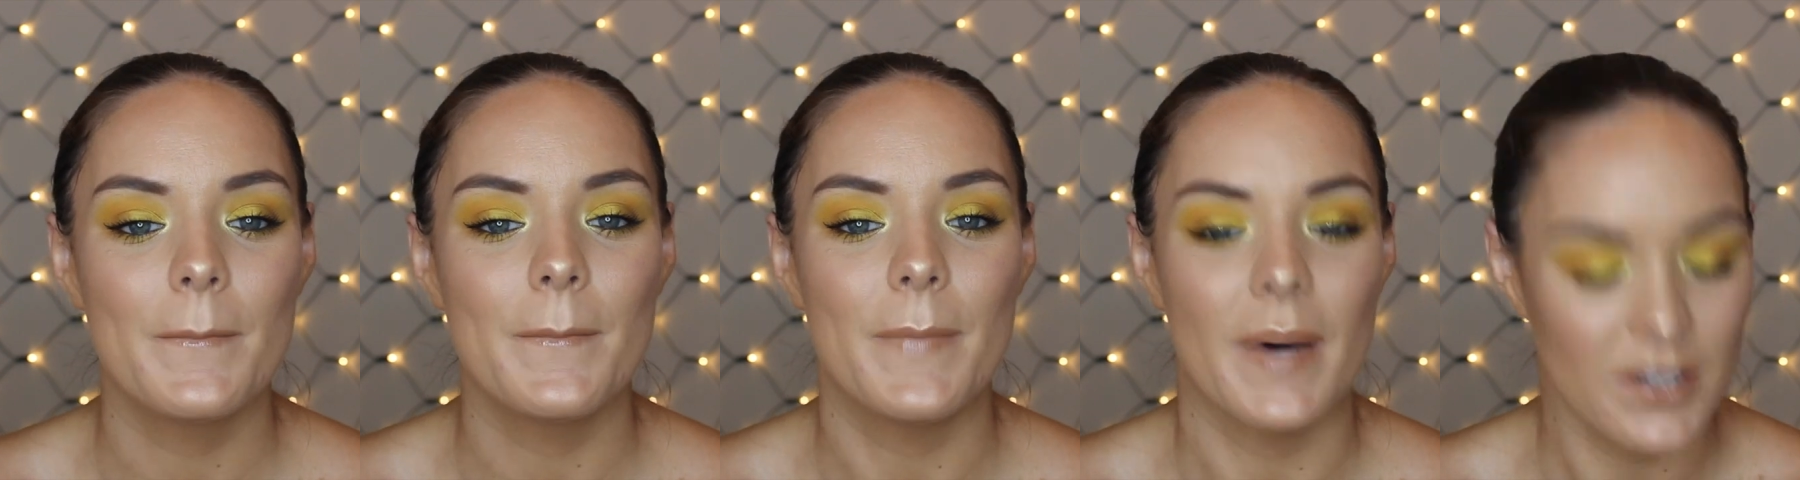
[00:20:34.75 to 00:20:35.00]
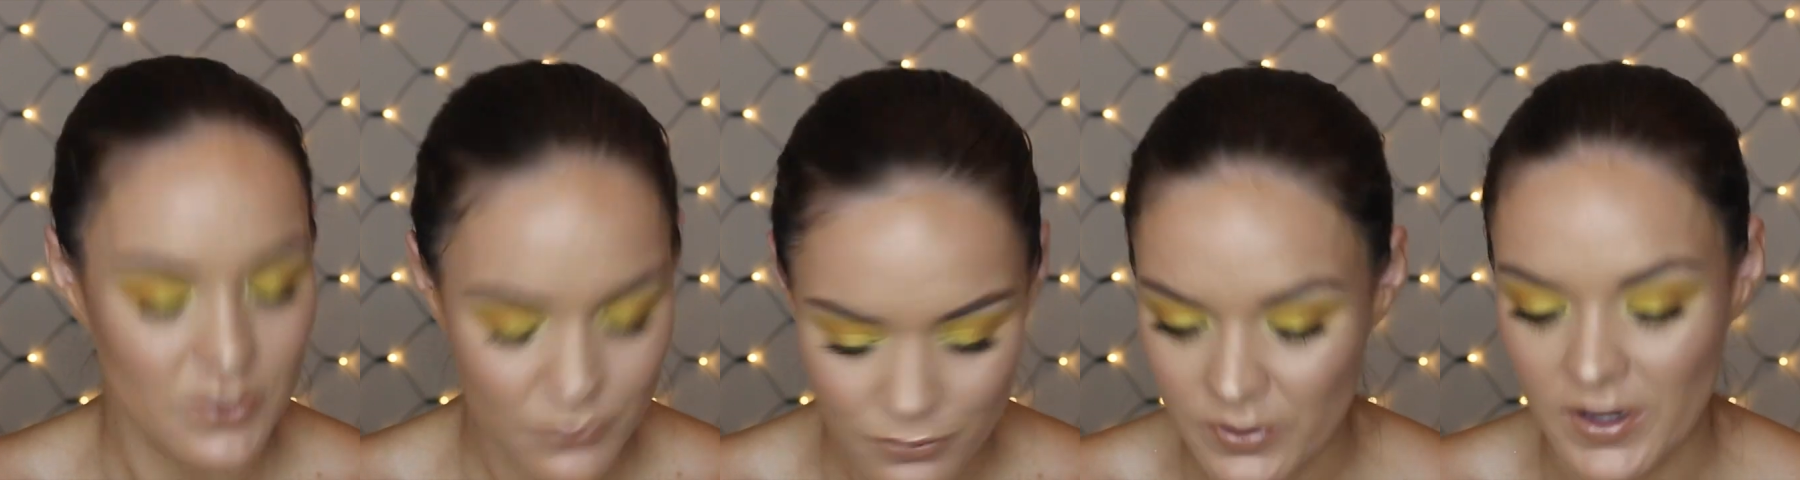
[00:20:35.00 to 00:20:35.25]

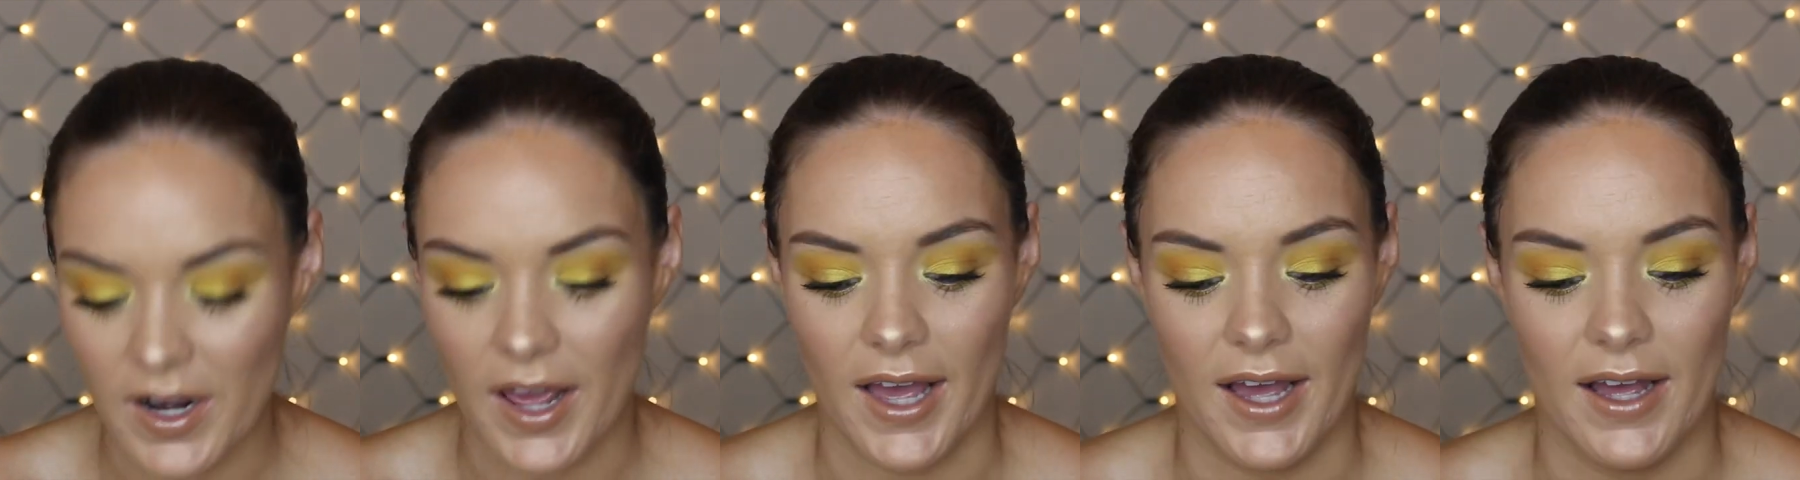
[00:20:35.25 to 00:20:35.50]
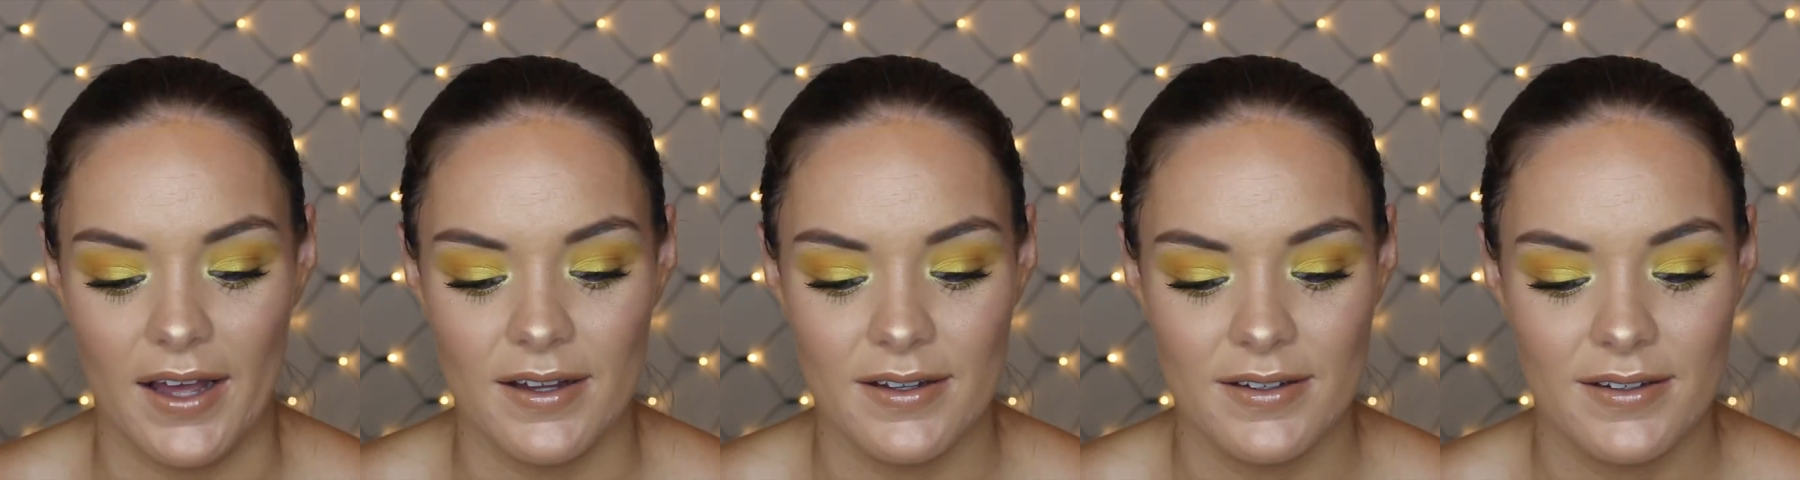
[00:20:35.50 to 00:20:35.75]
But for
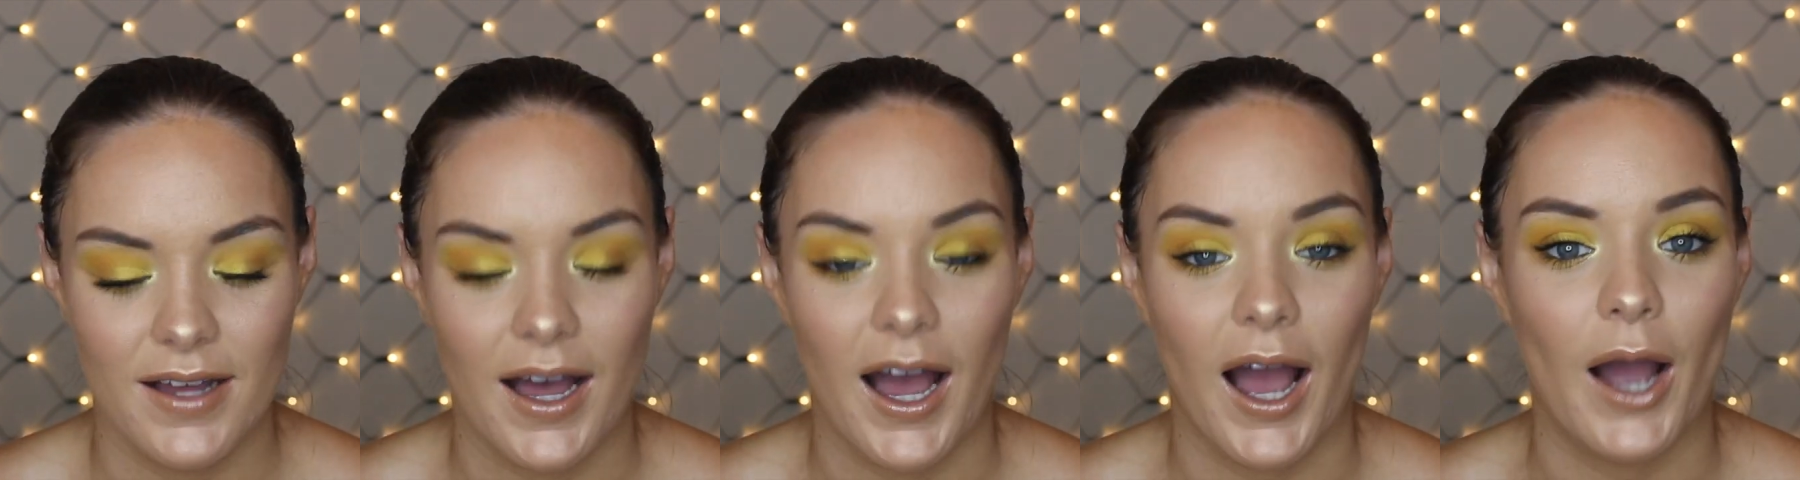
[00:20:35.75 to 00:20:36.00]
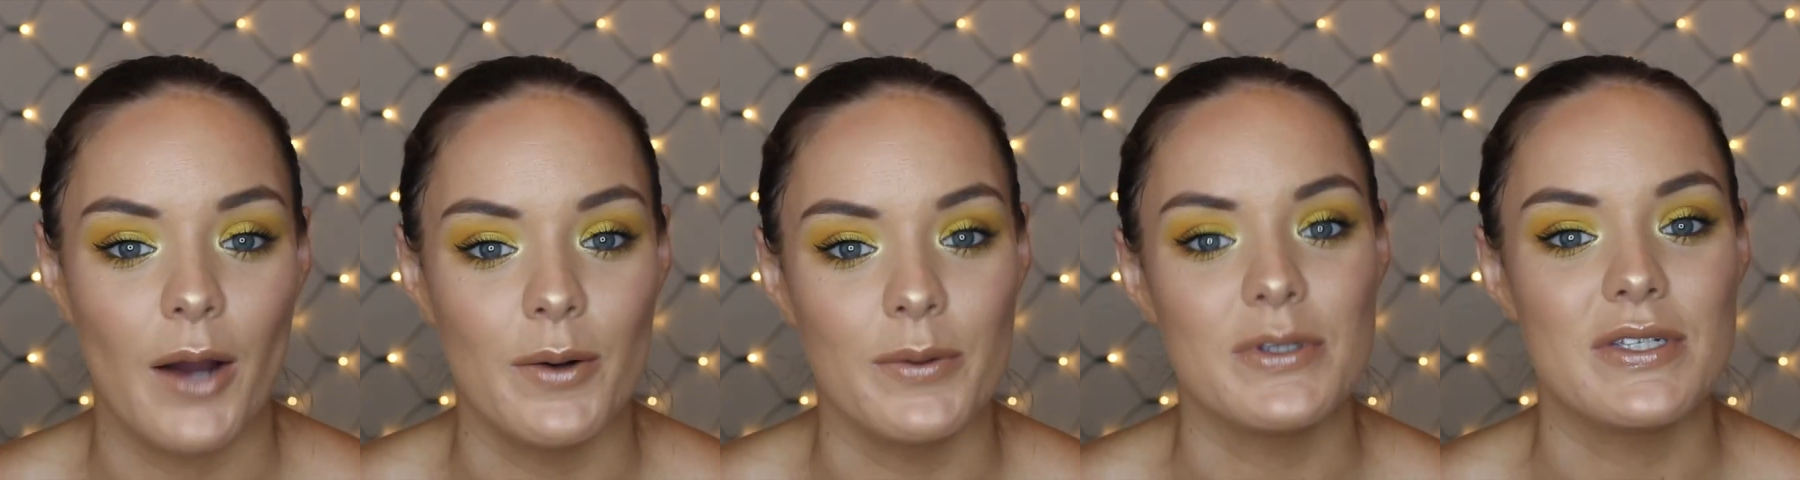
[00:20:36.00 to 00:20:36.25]
now,
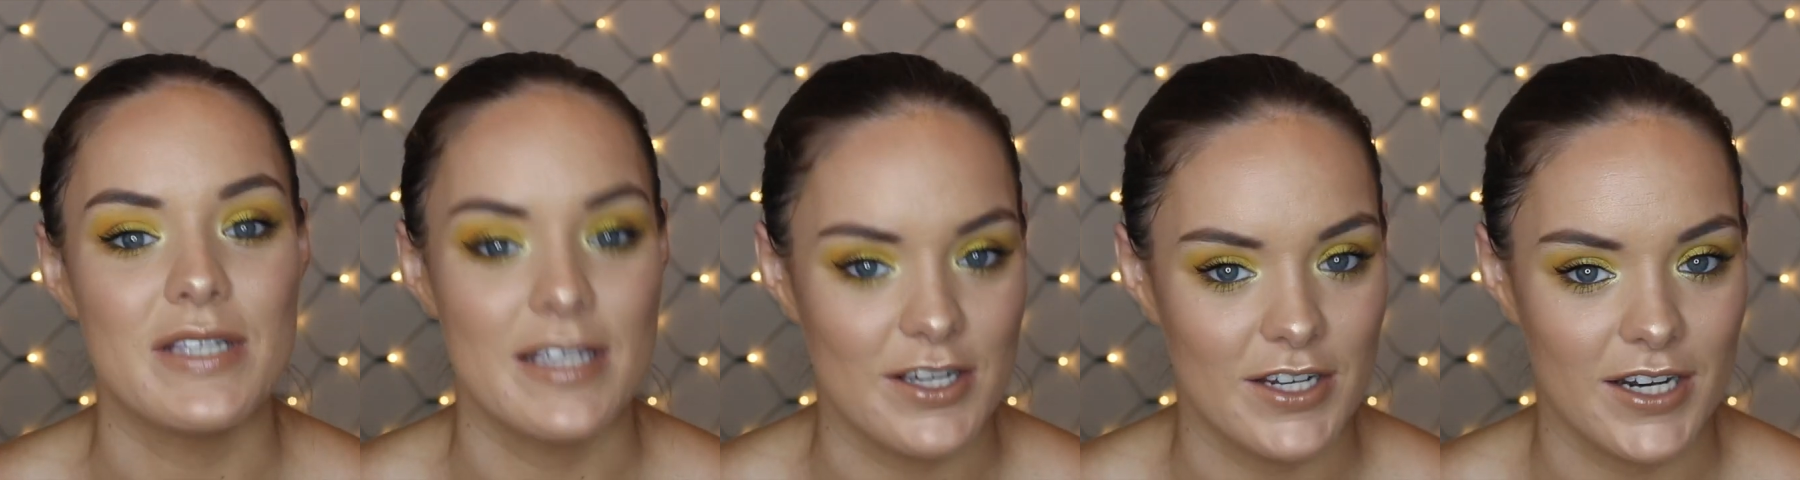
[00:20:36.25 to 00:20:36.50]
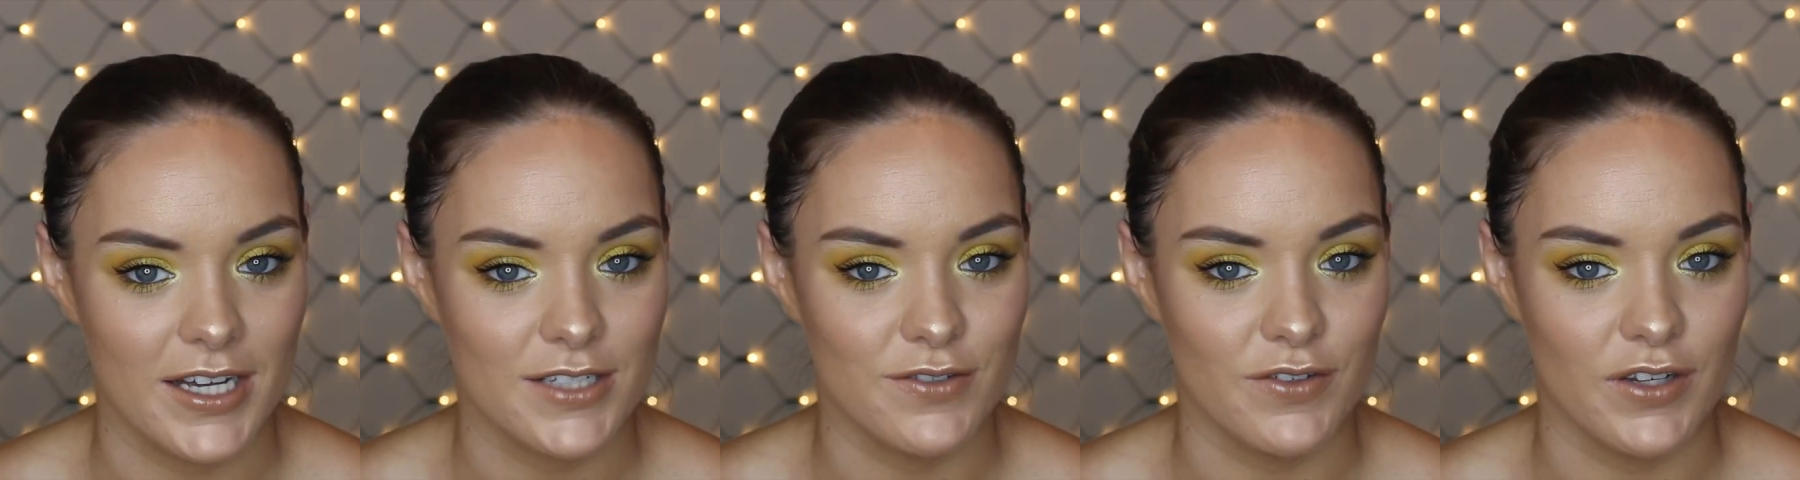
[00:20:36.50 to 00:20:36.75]
I will see
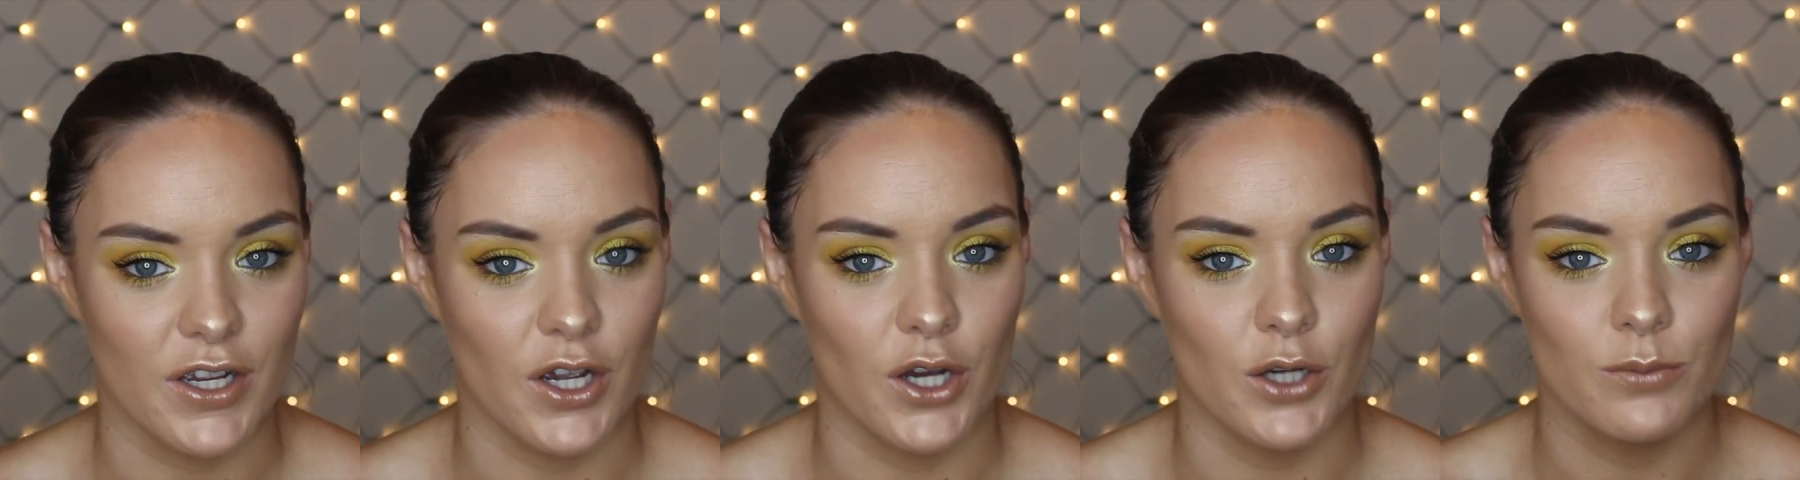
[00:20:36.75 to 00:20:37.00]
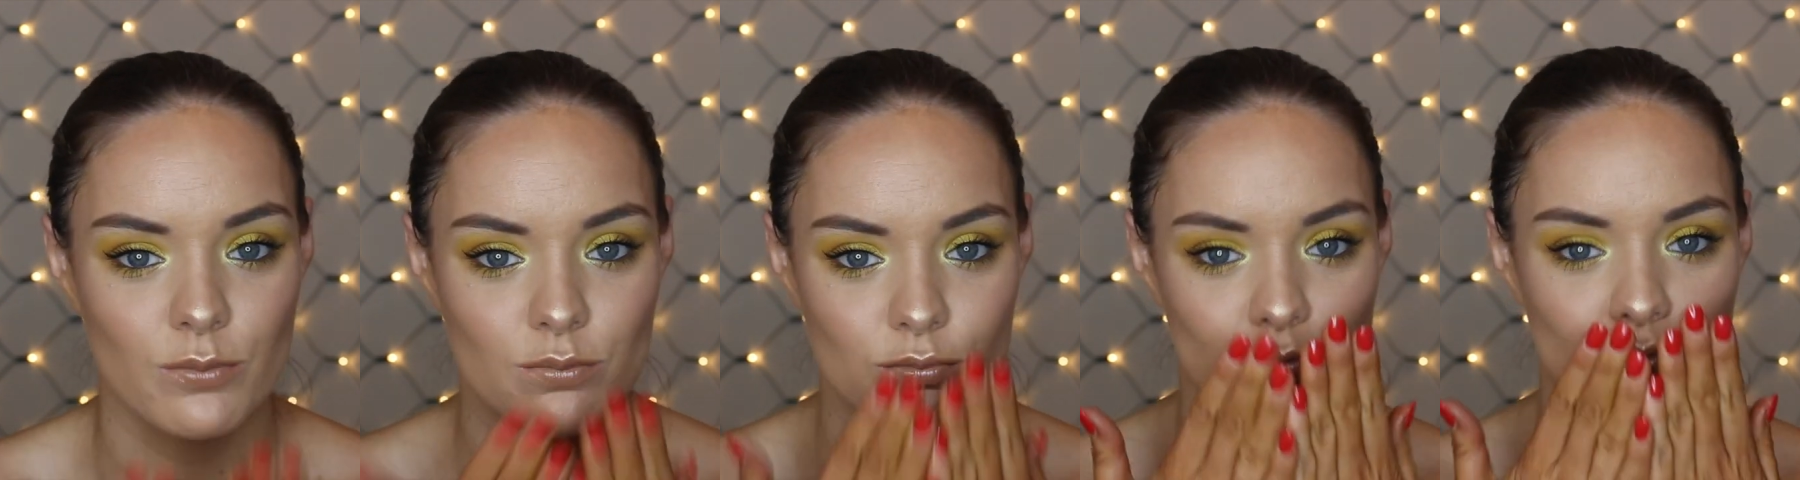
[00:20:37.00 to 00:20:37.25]
you next video.